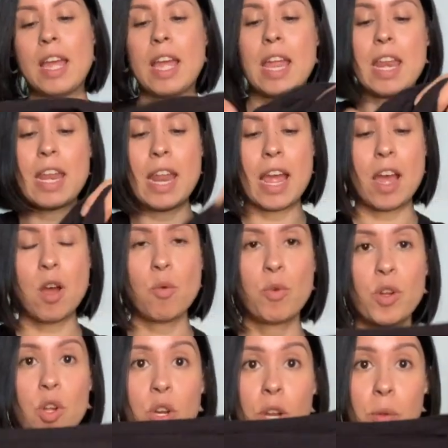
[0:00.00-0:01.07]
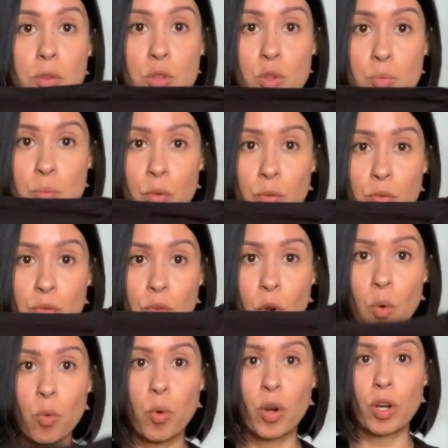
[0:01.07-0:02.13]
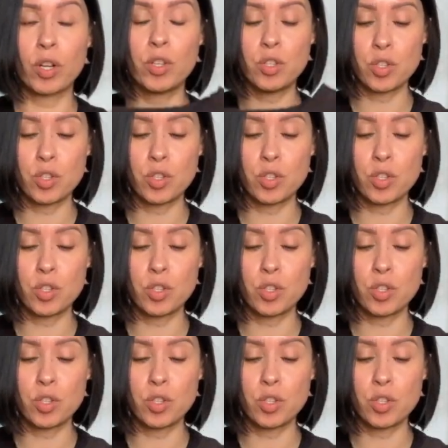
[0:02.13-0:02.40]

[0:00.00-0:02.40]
and now we're gonna move forward